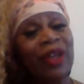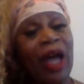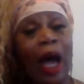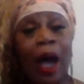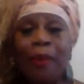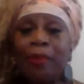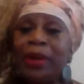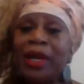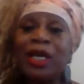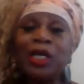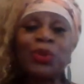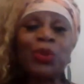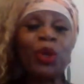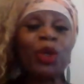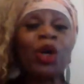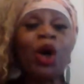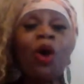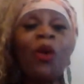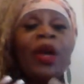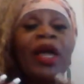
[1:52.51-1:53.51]
I may as well
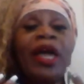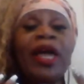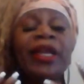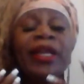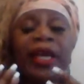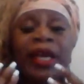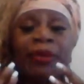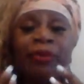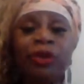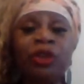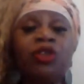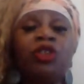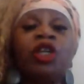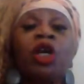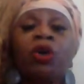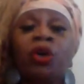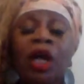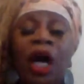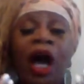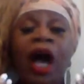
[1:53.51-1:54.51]
go ahead and,
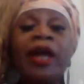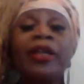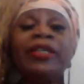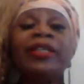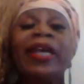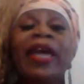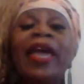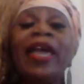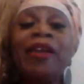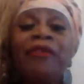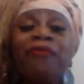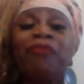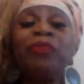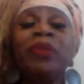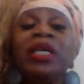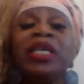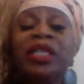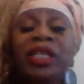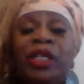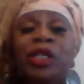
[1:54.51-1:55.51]
God gave
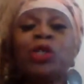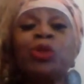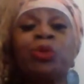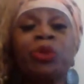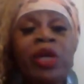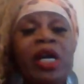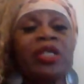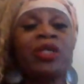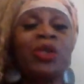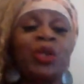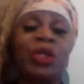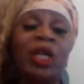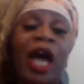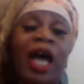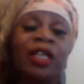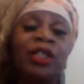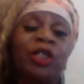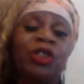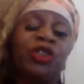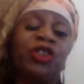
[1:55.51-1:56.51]
me these breasts
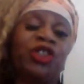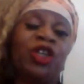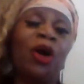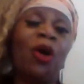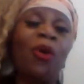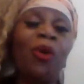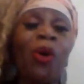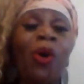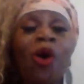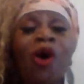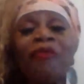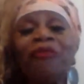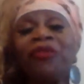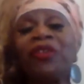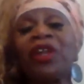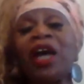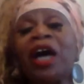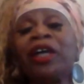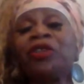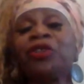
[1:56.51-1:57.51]
not to show off,
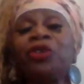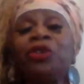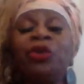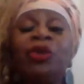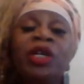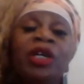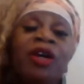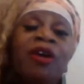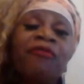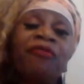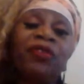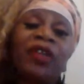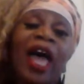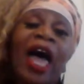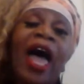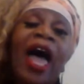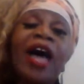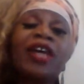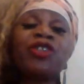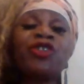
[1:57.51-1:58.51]
not to
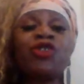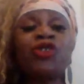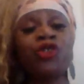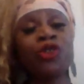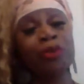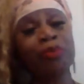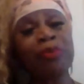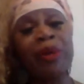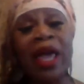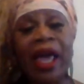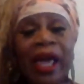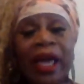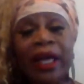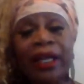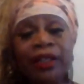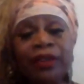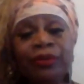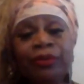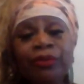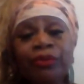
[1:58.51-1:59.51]
flash to
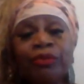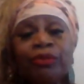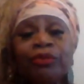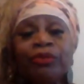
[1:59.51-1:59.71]
men,